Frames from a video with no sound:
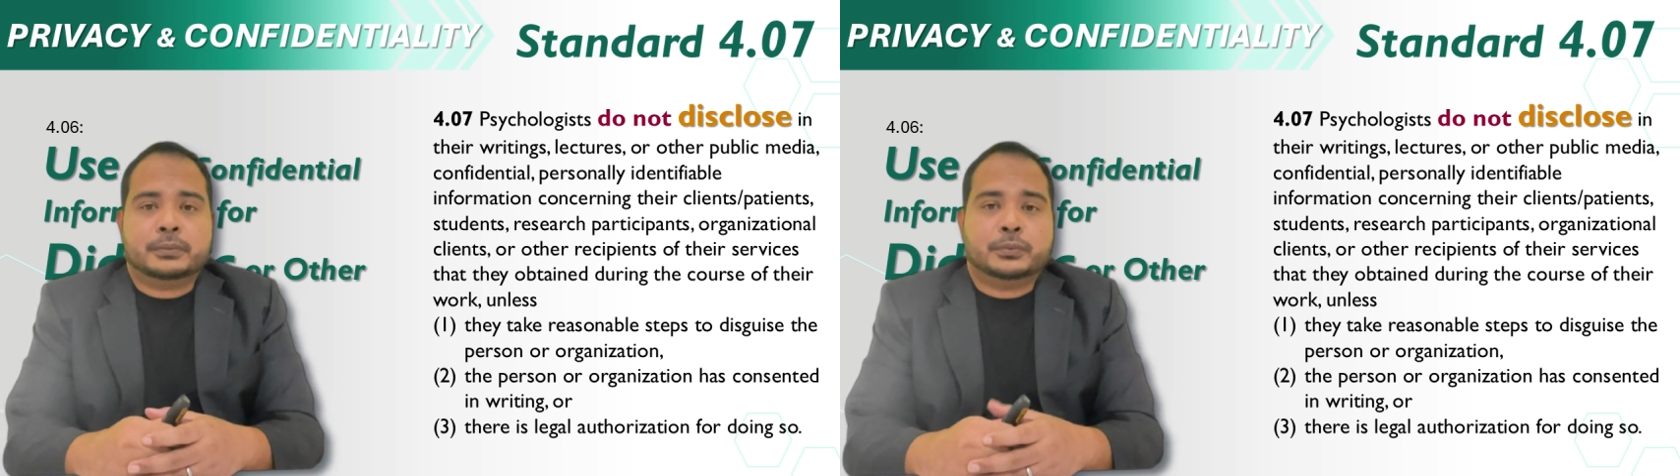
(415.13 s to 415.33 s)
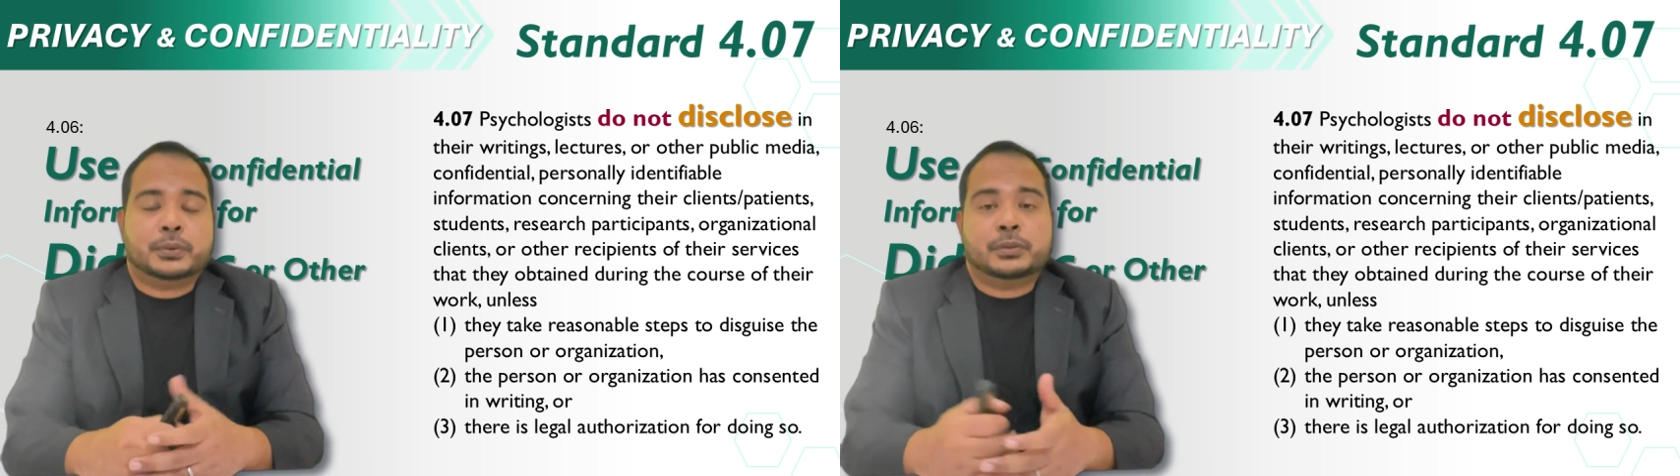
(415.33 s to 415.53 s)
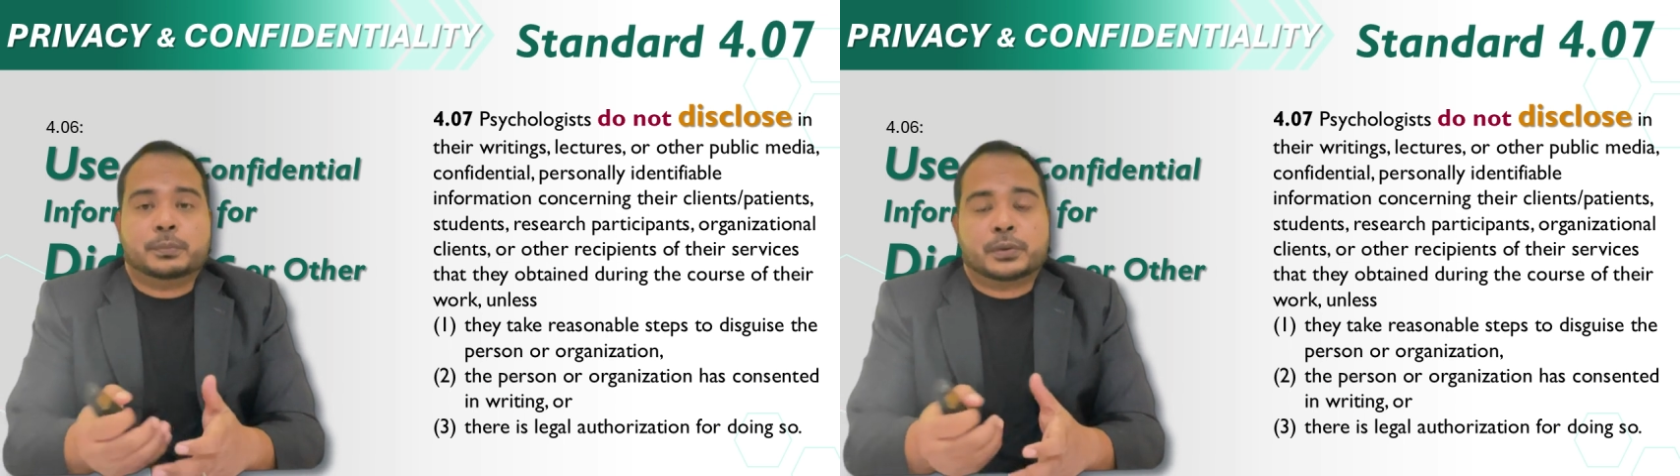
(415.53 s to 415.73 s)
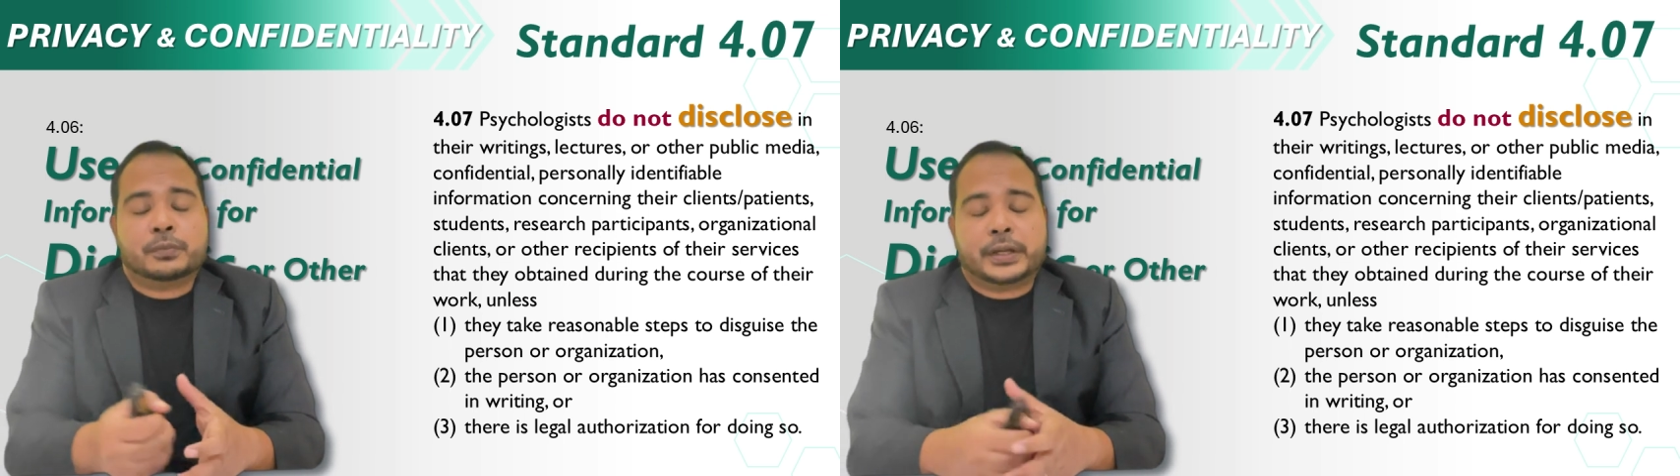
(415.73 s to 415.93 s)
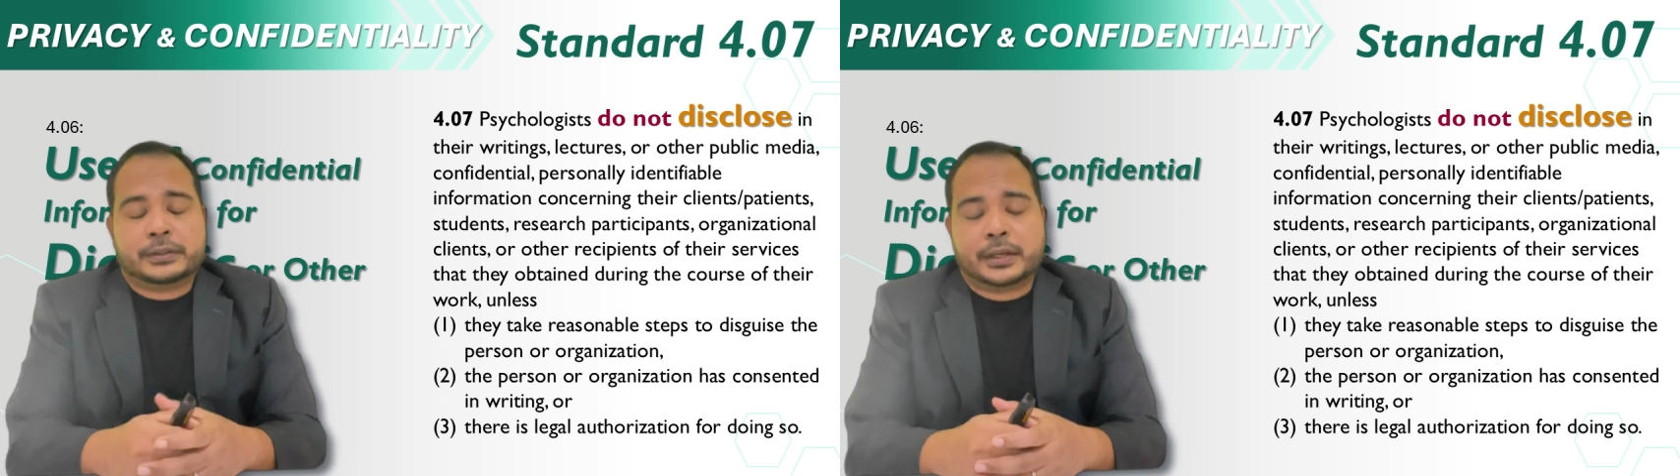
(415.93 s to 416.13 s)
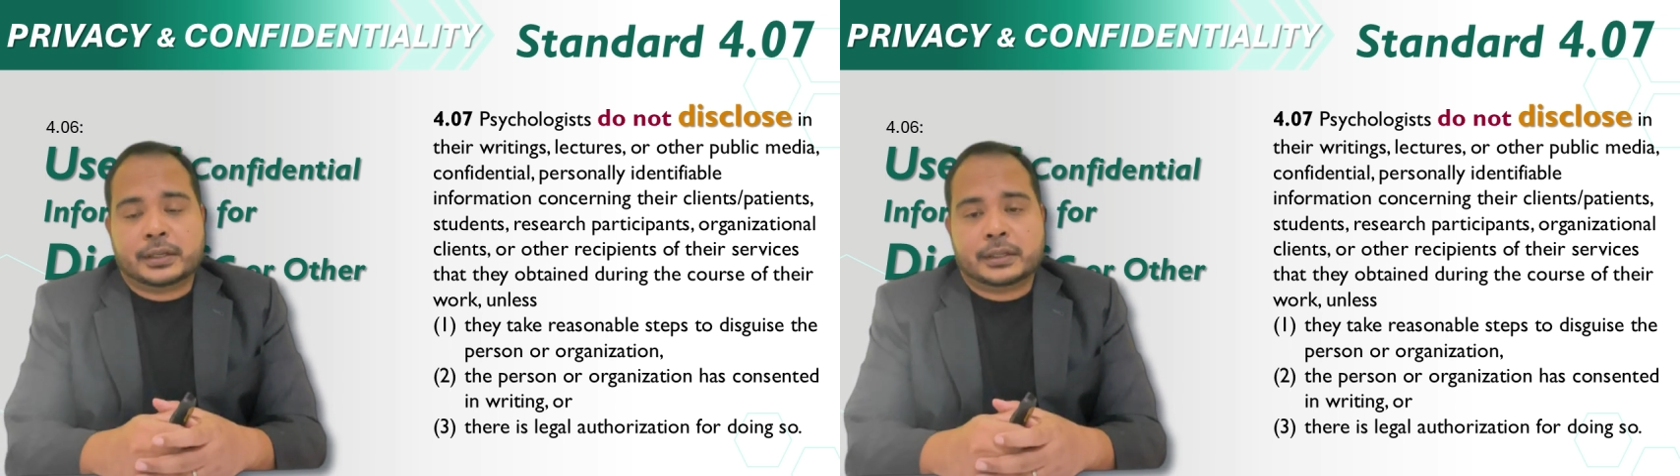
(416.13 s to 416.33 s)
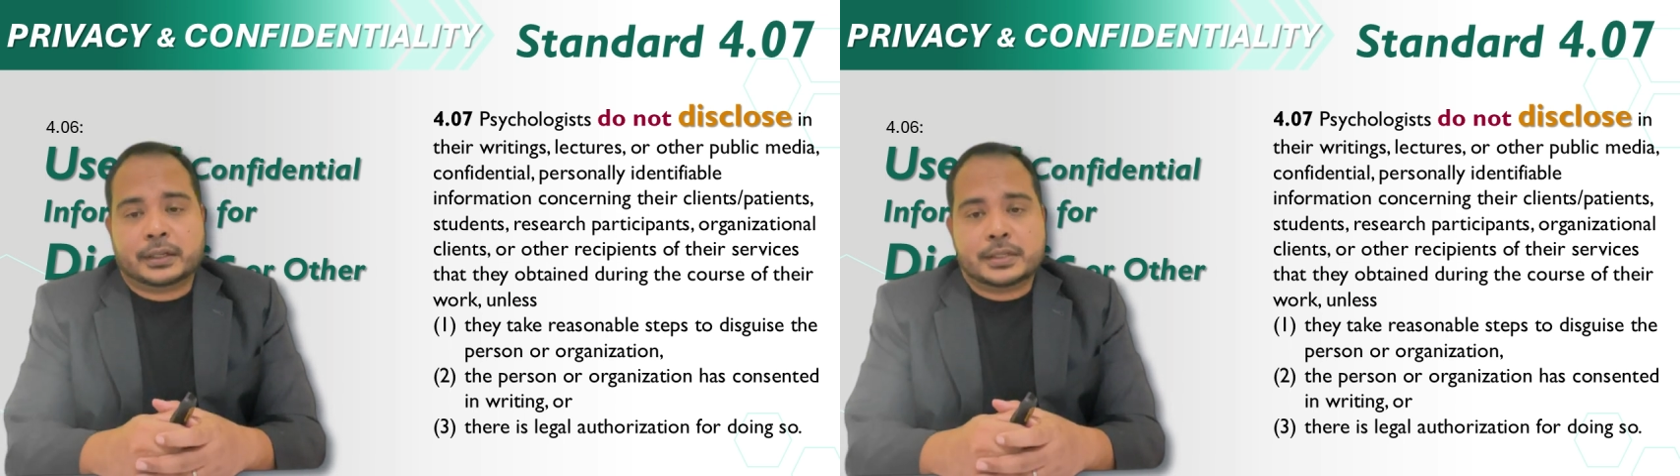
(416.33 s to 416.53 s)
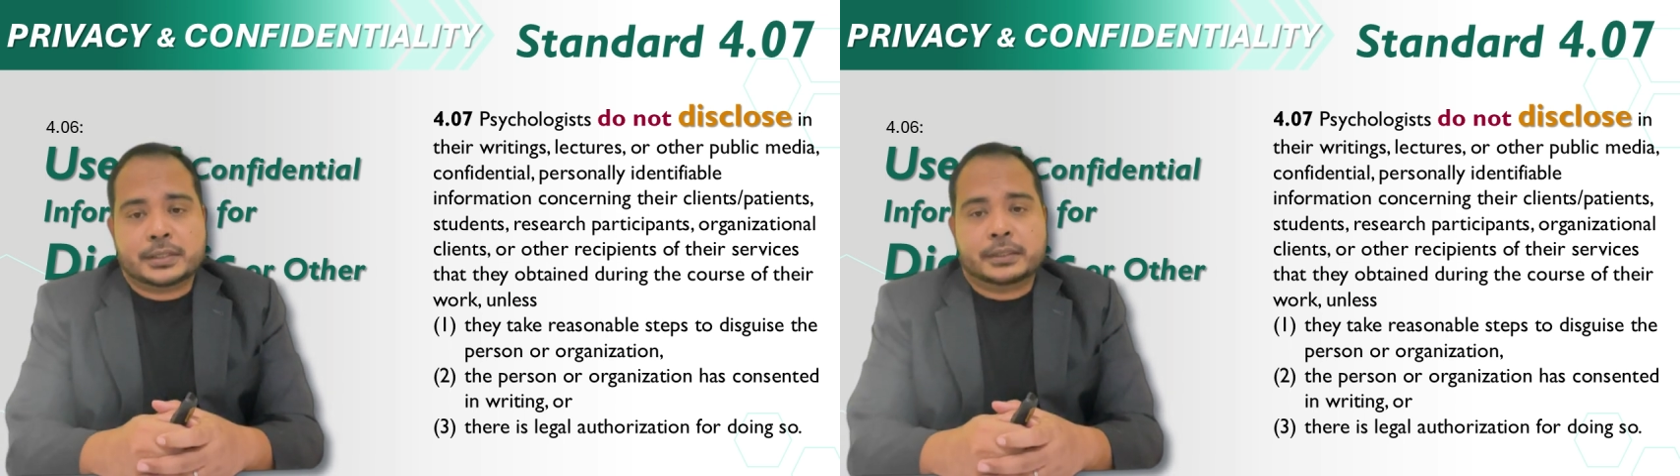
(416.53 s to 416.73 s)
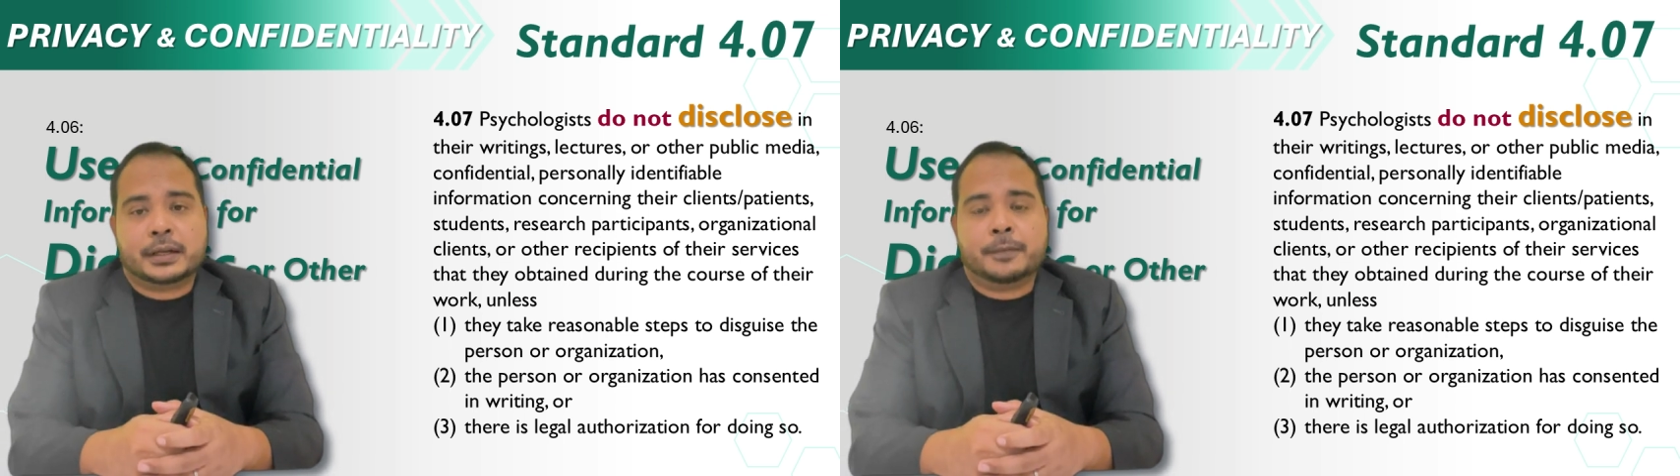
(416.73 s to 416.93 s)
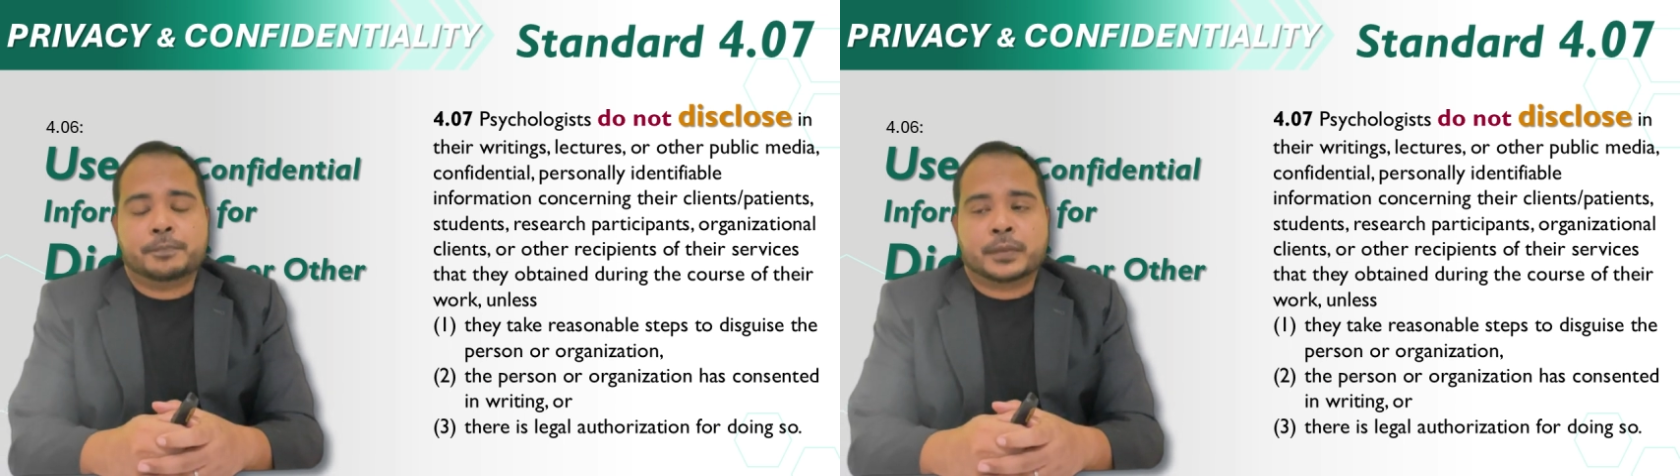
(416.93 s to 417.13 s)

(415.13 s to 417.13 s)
we want to provide training and etc.